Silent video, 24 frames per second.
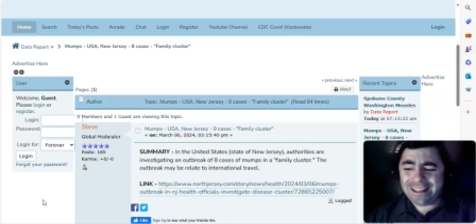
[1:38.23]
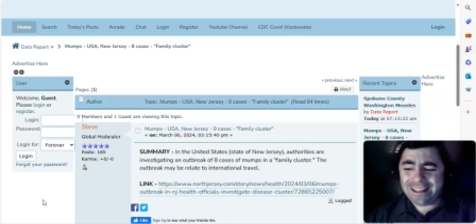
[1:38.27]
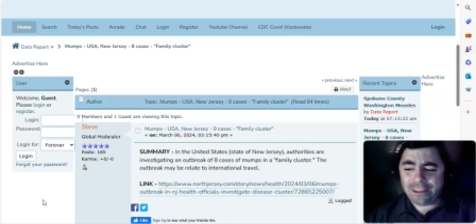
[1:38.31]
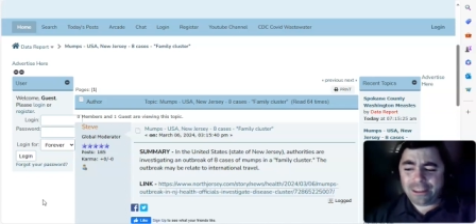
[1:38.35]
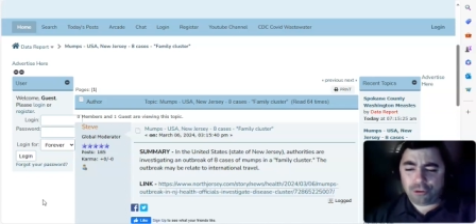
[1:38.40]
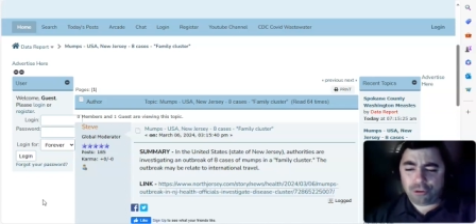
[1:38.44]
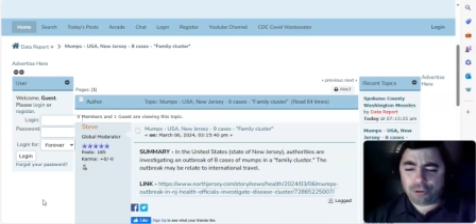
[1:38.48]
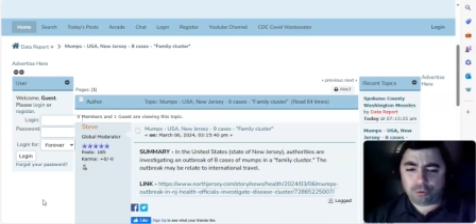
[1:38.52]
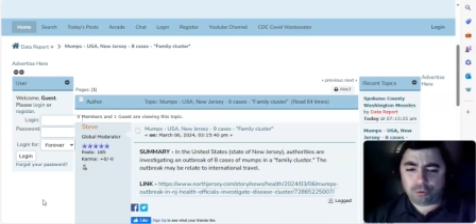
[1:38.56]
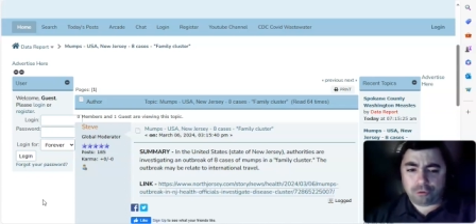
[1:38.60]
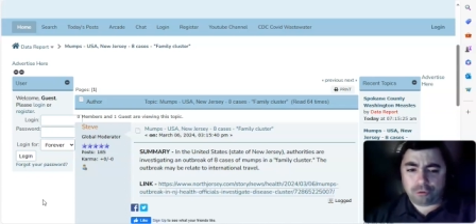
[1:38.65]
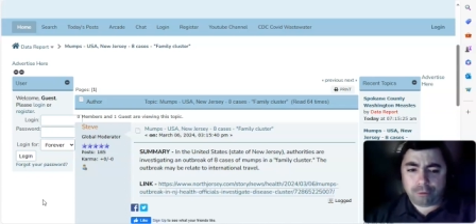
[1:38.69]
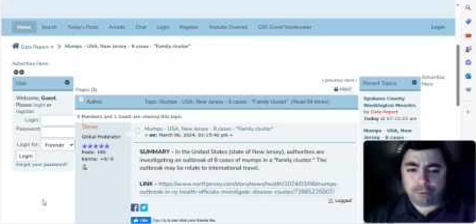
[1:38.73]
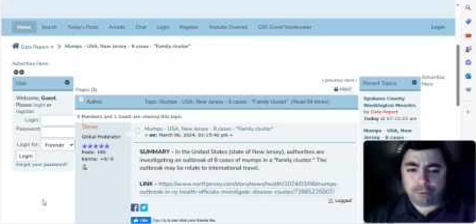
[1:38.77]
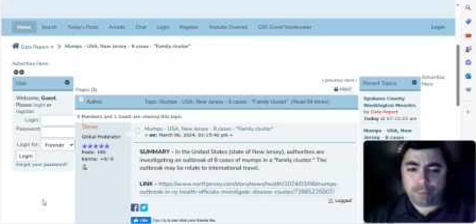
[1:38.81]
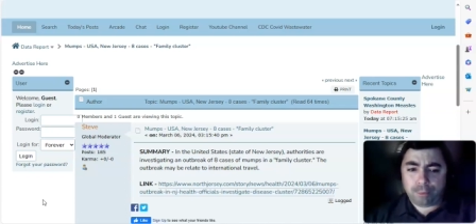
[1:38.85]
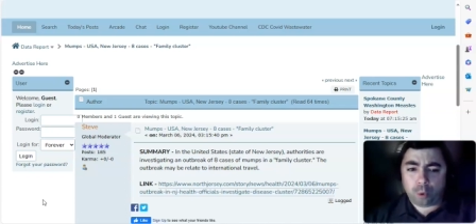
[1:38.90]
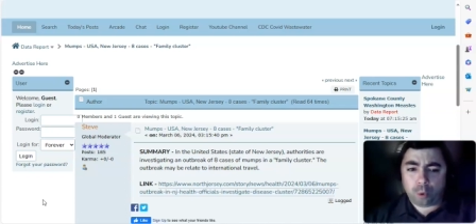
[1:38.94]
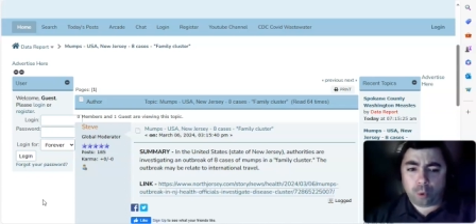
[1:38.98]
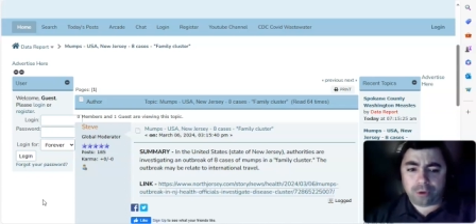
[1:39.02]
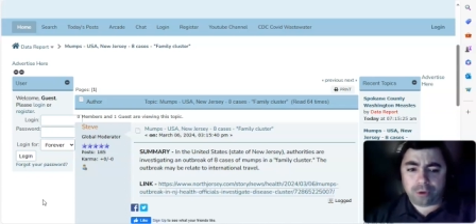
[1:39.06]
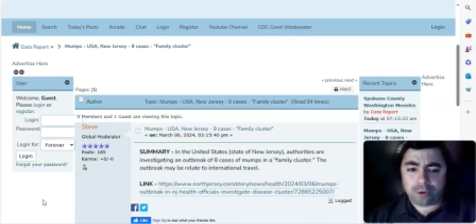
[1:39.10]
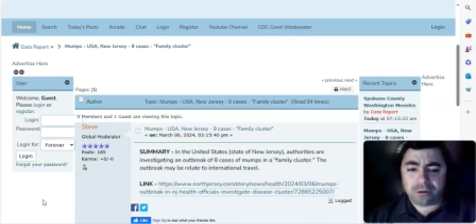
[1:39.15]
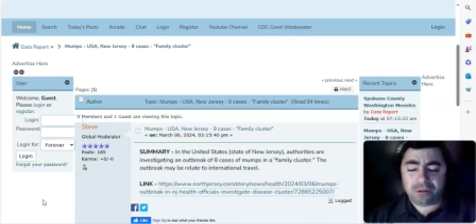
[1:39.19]
This was
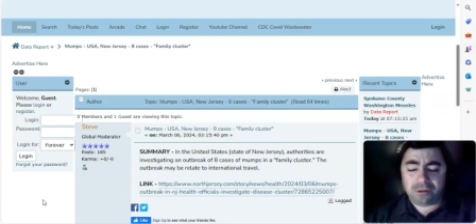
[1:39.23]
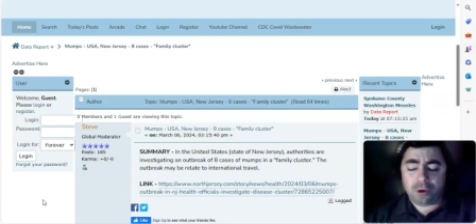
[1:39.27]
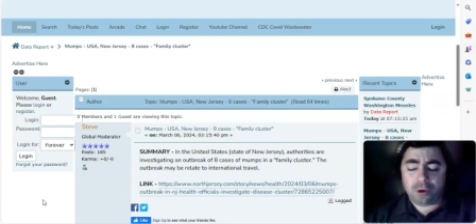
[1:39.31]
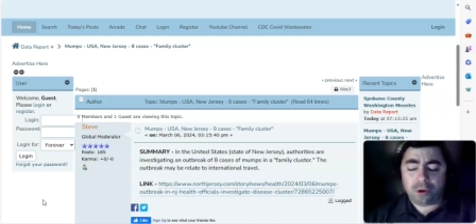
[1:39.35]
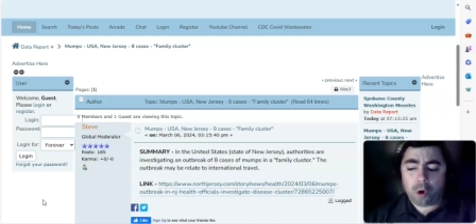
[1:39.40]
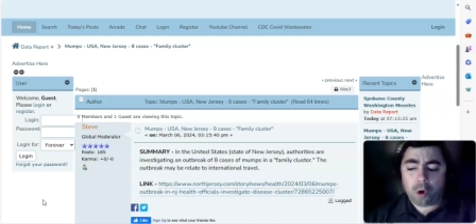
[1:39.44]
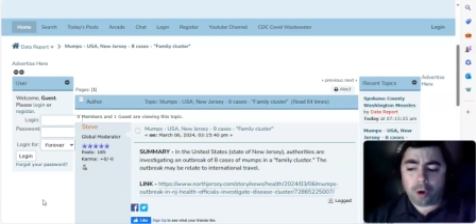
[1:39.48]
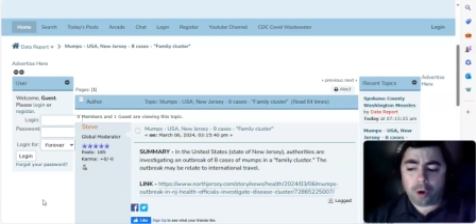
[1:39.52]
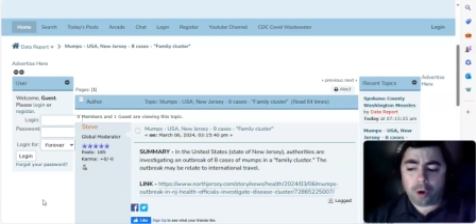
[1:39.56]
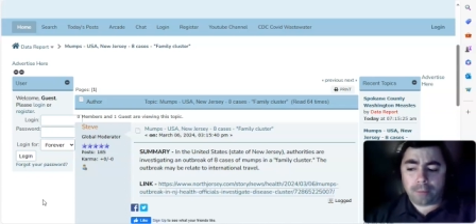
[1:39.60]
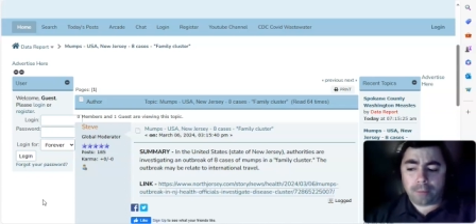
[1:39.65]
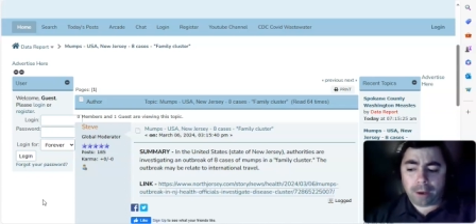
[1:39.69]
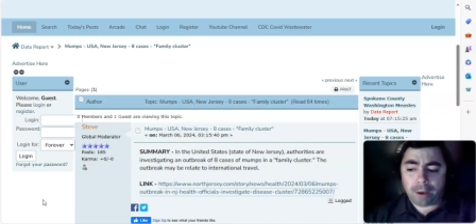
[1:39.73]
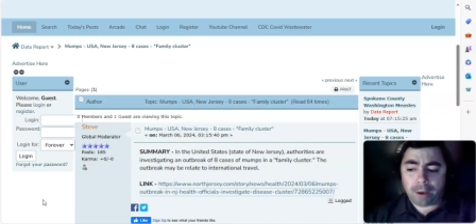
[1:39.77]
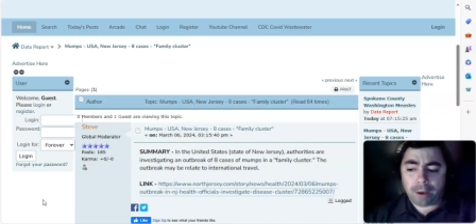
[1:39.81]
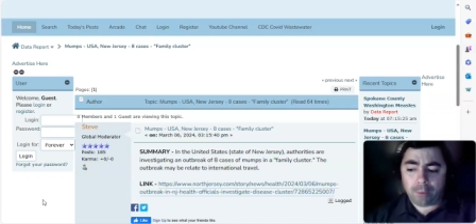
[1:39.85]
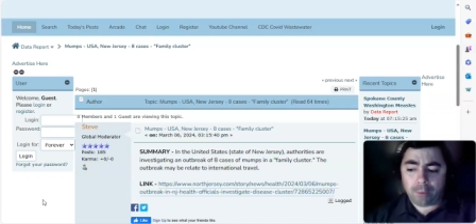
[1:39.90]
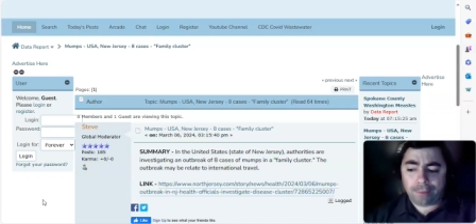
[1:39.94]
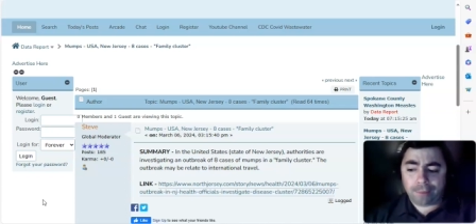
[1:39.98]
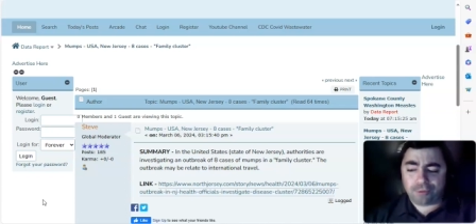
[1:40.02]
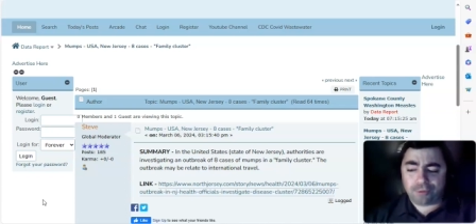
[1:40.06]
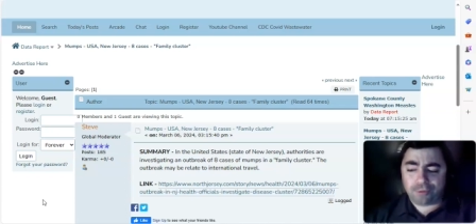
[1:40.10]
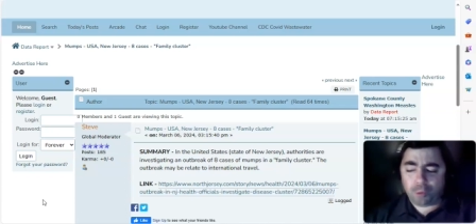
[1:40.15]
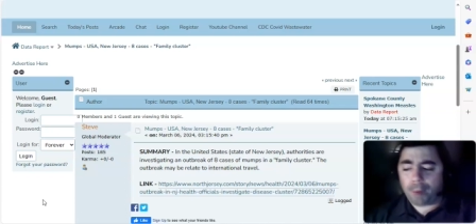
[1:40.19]
reported on my
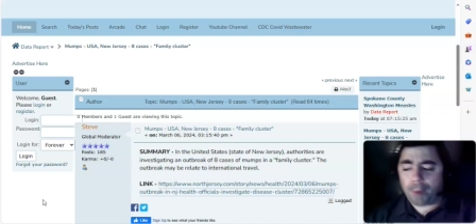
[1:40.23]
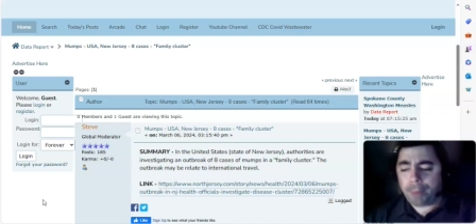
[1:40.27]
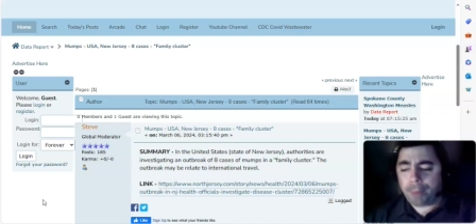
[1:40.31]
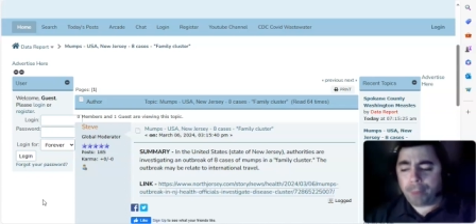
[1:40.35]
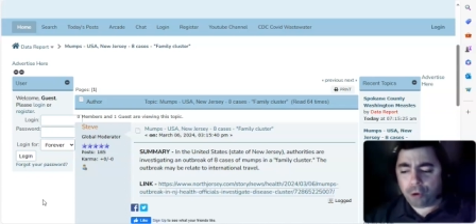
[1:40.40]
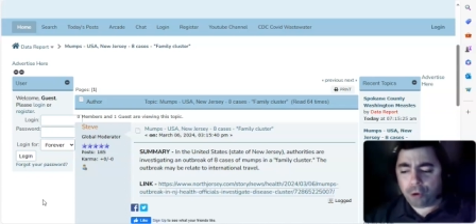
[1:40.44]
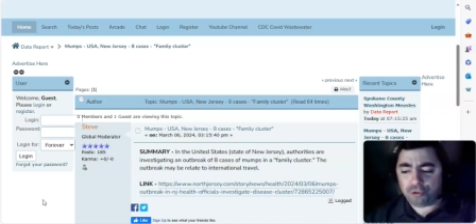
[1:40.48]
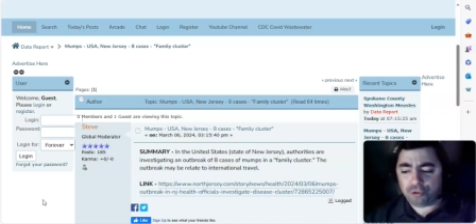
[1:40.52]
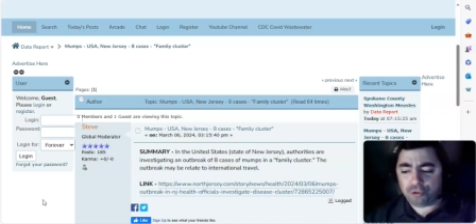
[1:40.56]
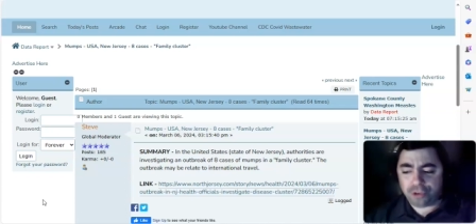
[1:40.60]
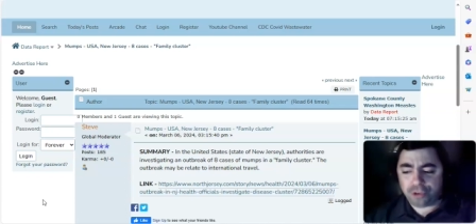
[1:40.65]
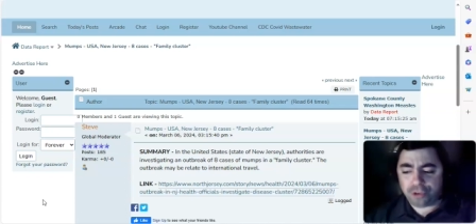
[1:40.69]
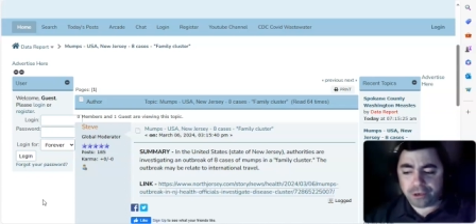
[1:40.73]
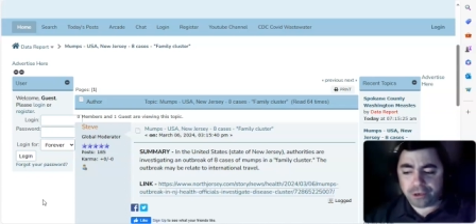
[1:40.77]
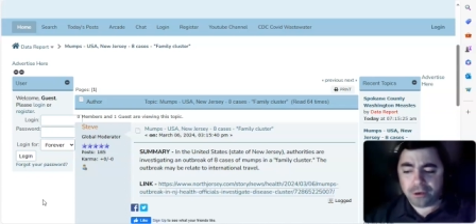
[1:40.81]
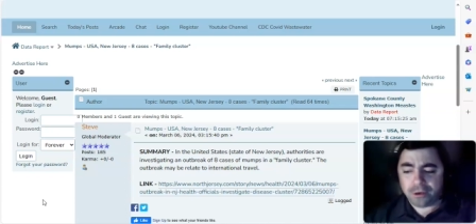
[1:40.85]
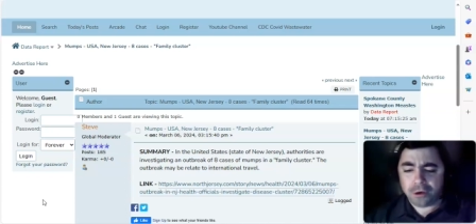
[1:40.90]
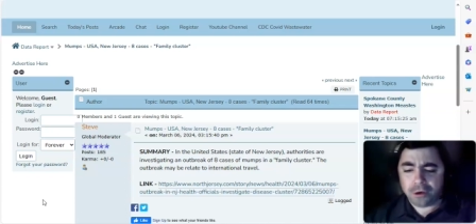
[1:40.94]
website, well, posted